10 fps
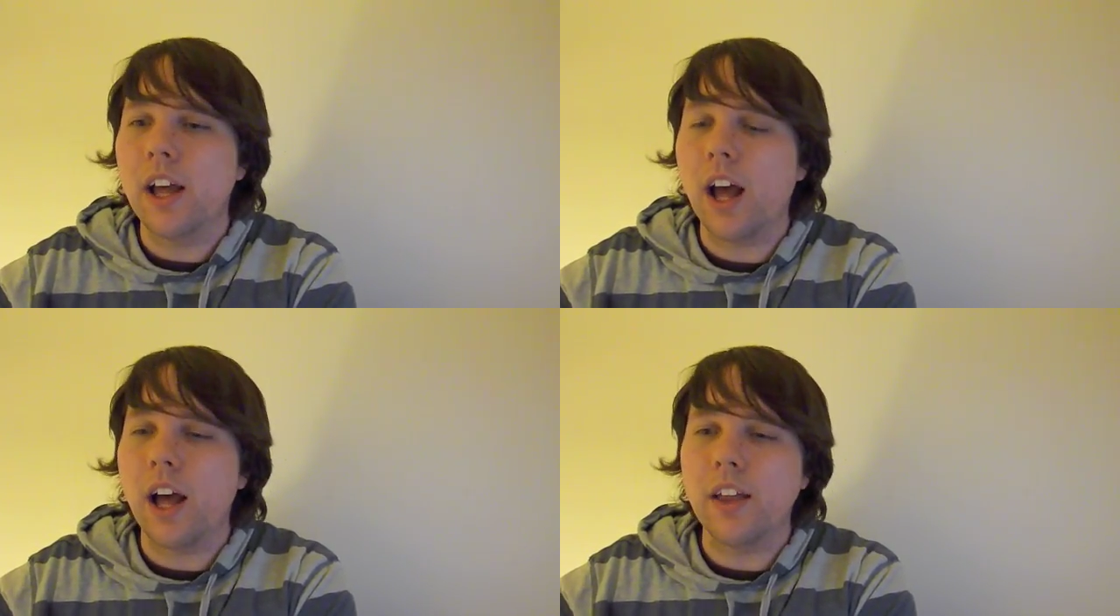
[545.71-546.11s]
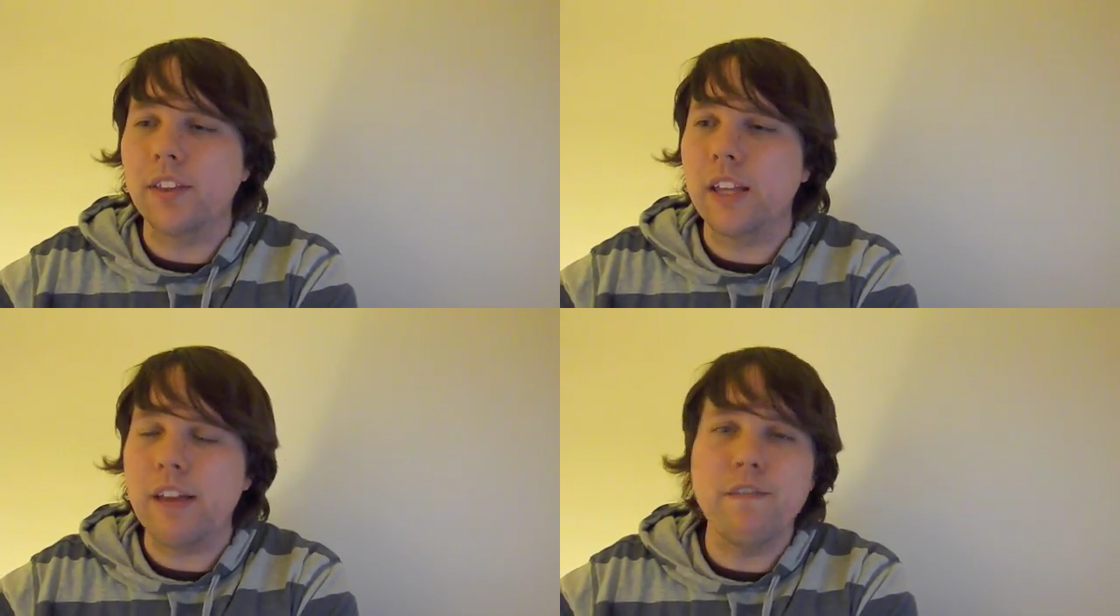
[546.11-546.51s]

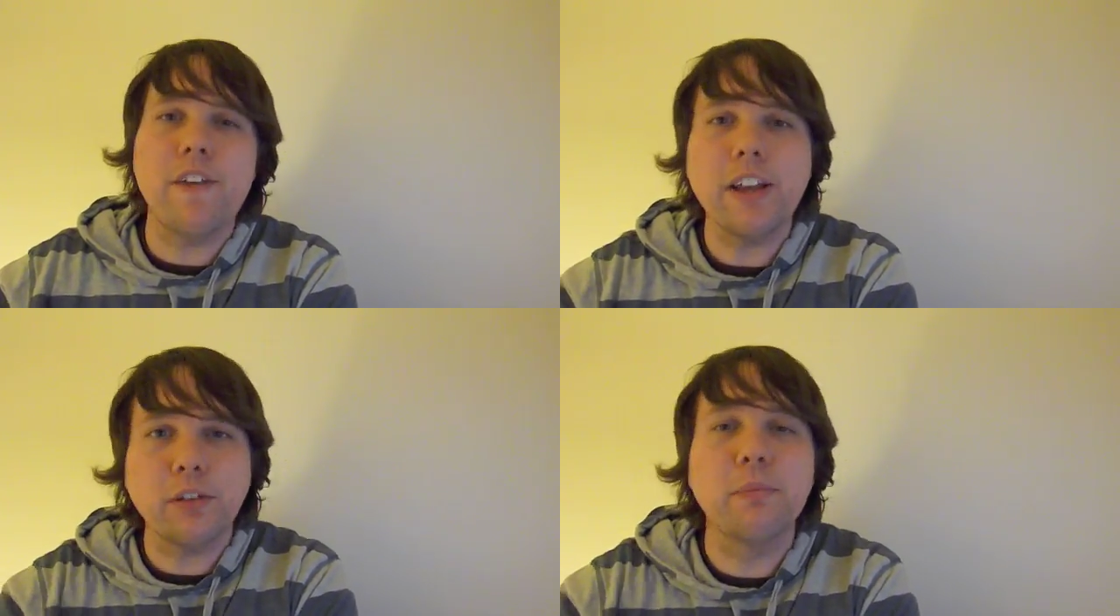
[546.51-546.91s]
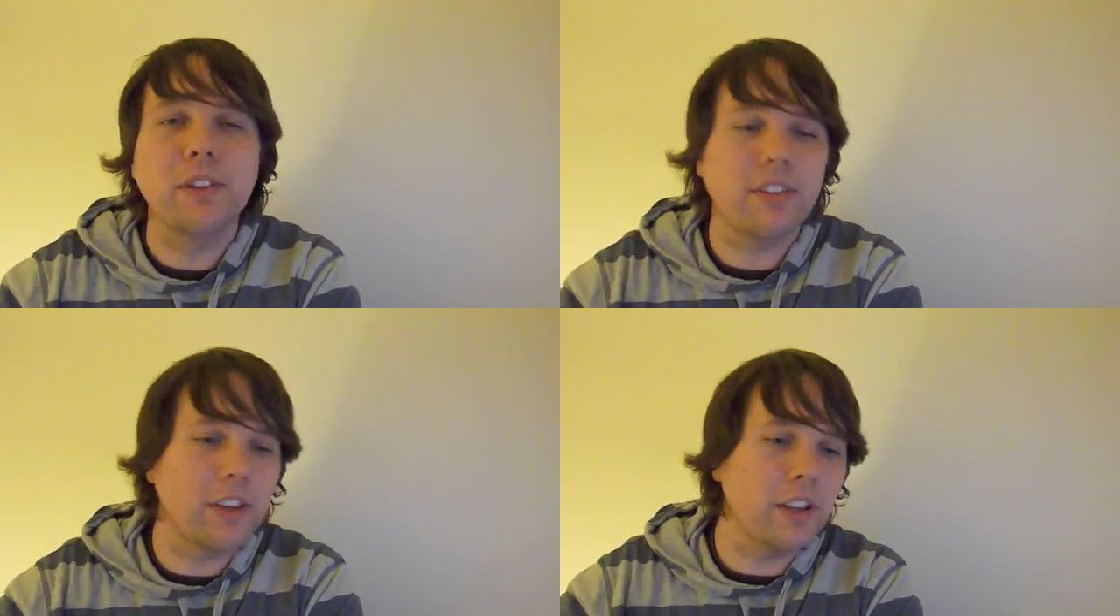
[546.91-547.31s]
the
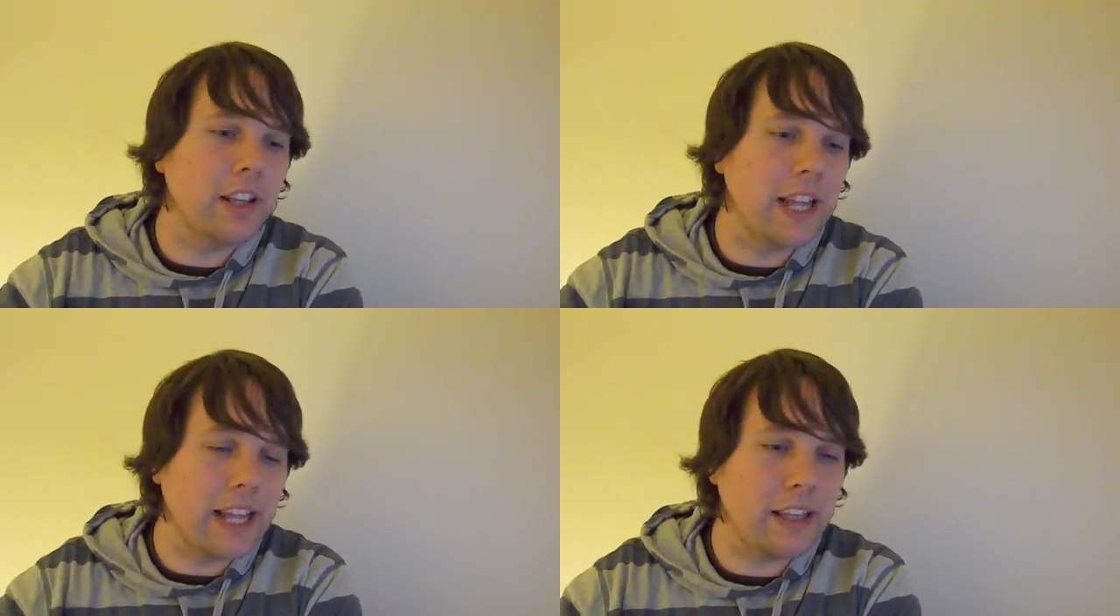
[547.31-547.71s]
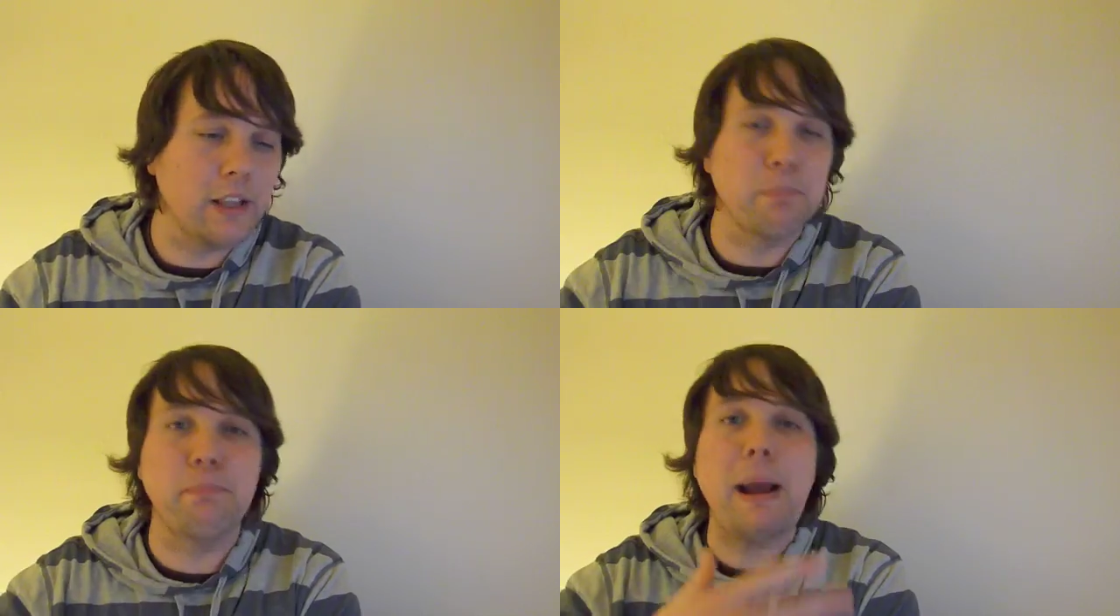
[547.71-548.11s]
investments that
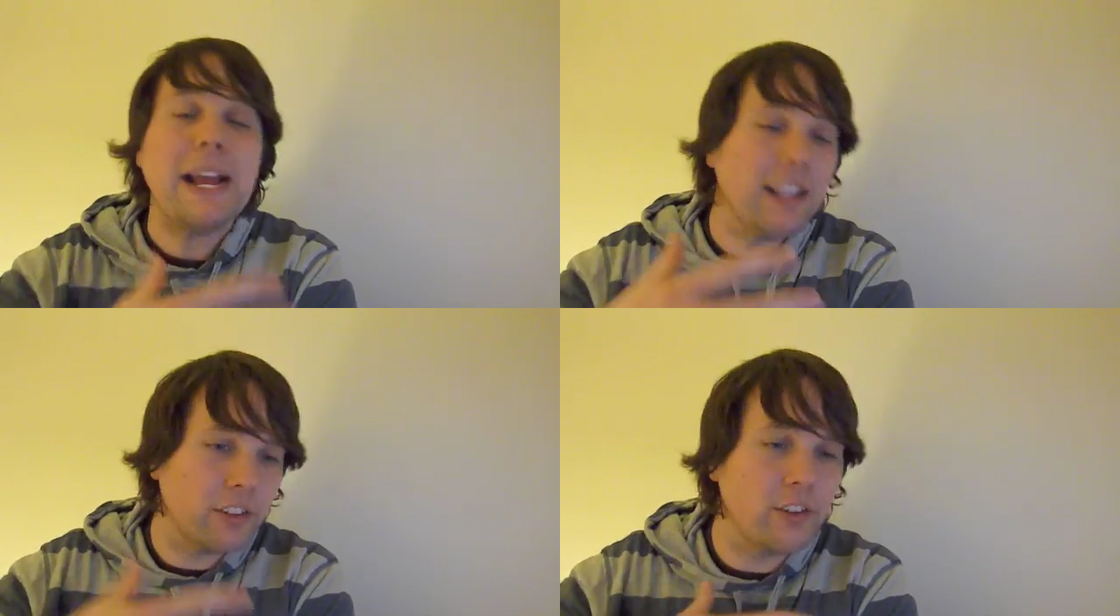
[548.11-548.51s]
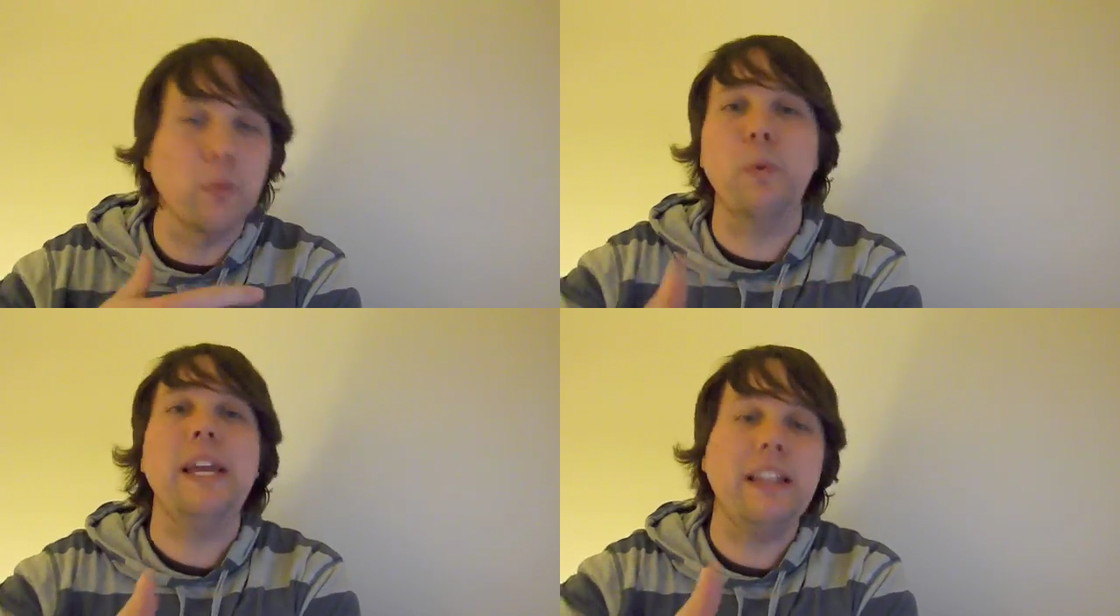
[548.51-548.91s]
the banks that
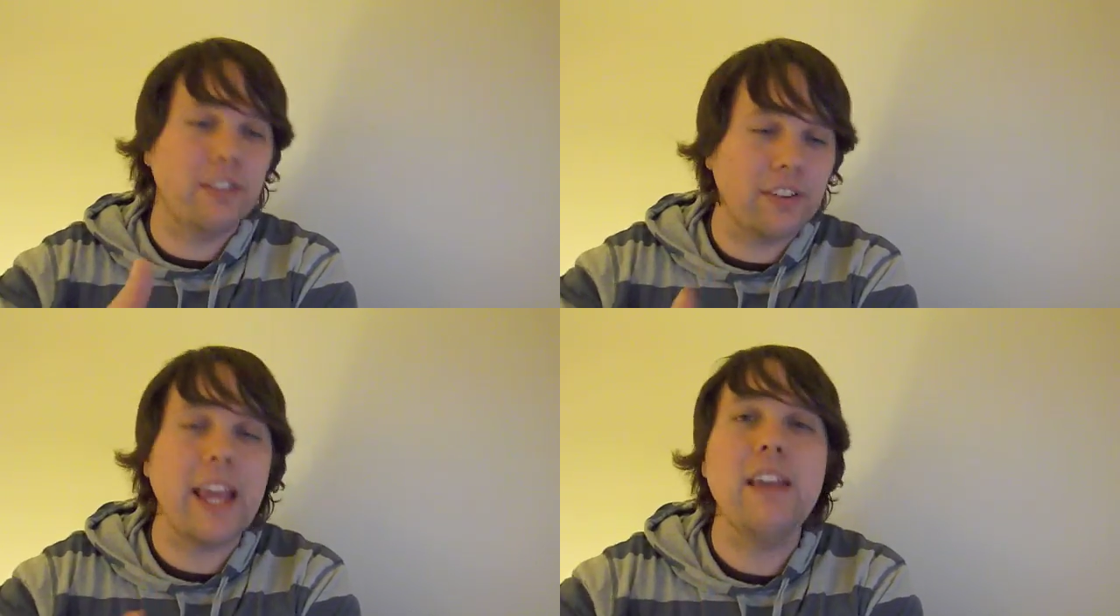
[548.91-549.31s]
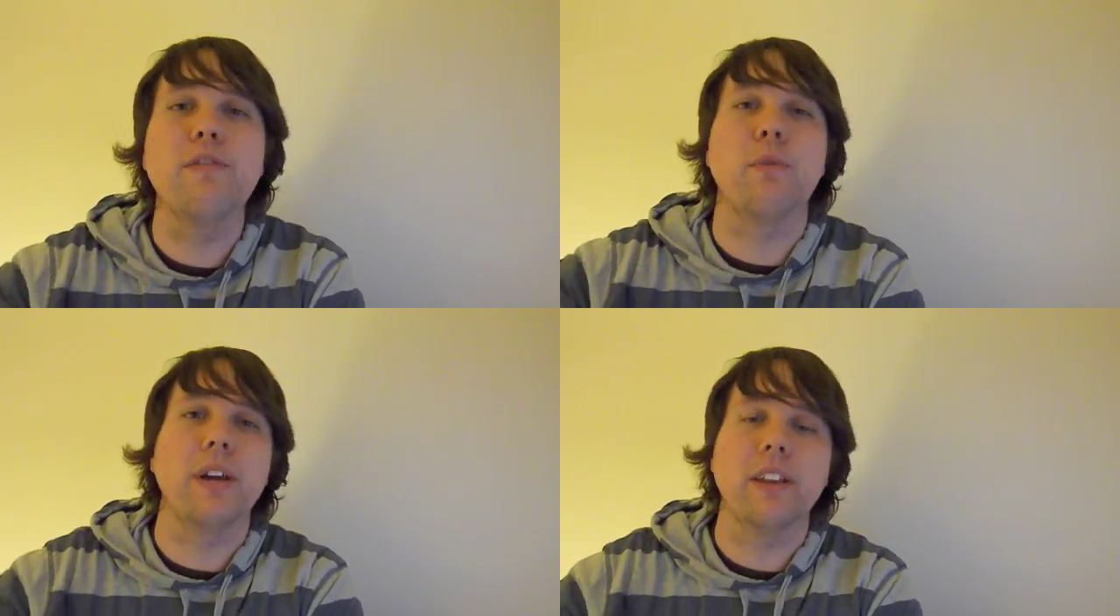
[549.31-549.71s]
we
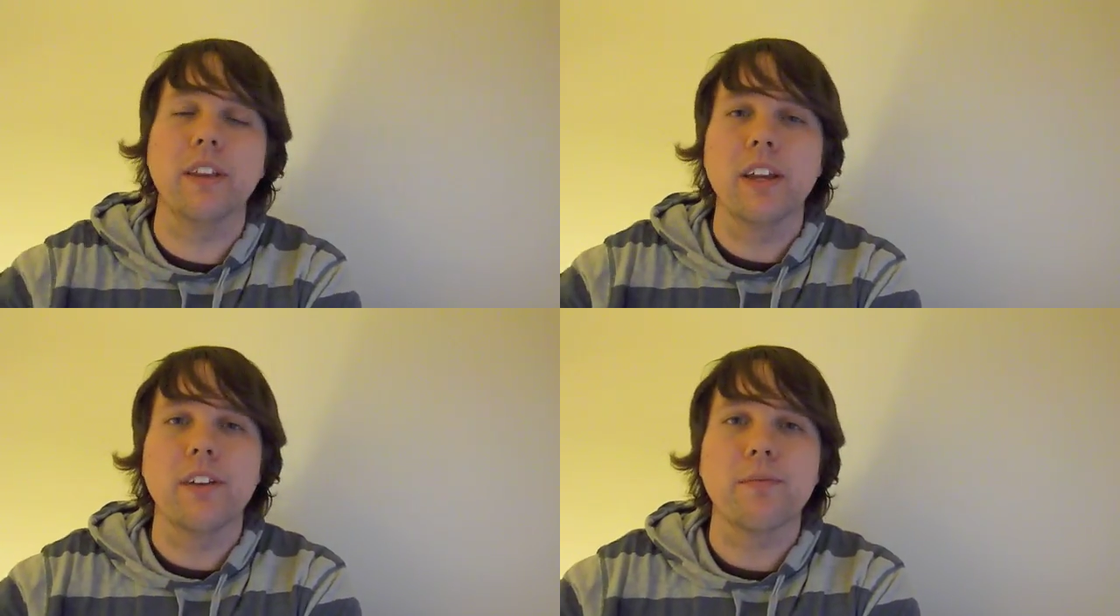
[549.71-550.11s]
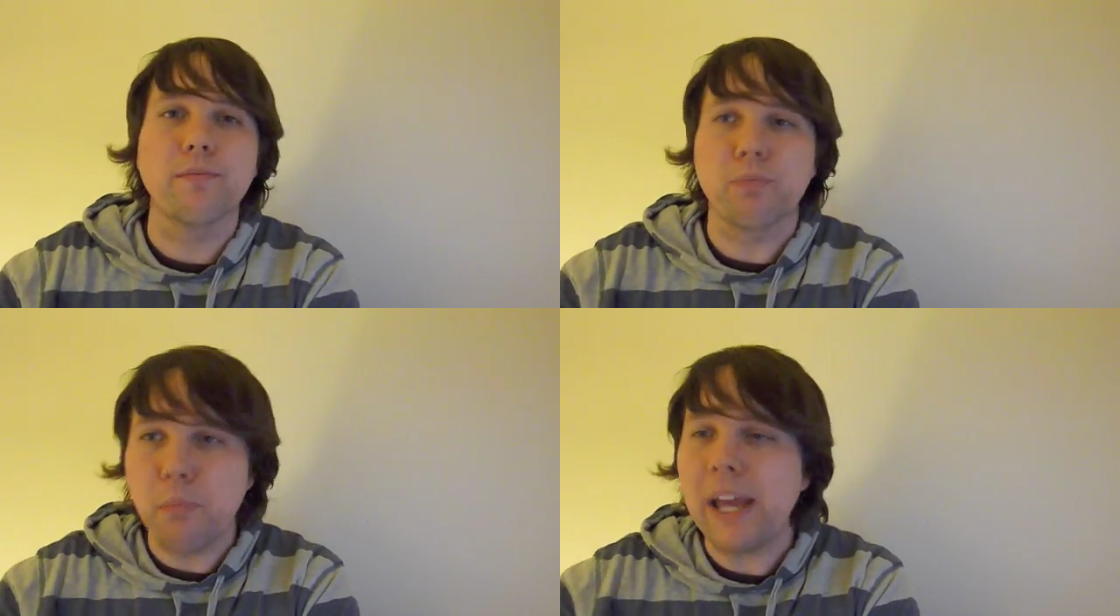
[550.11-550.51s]
save with
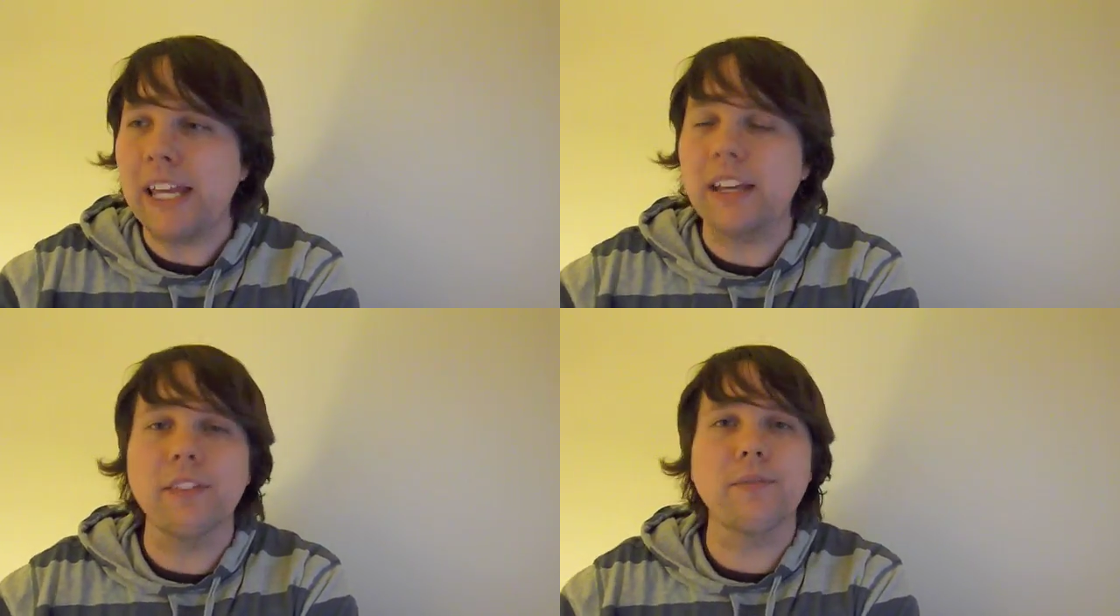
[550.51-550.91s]
make.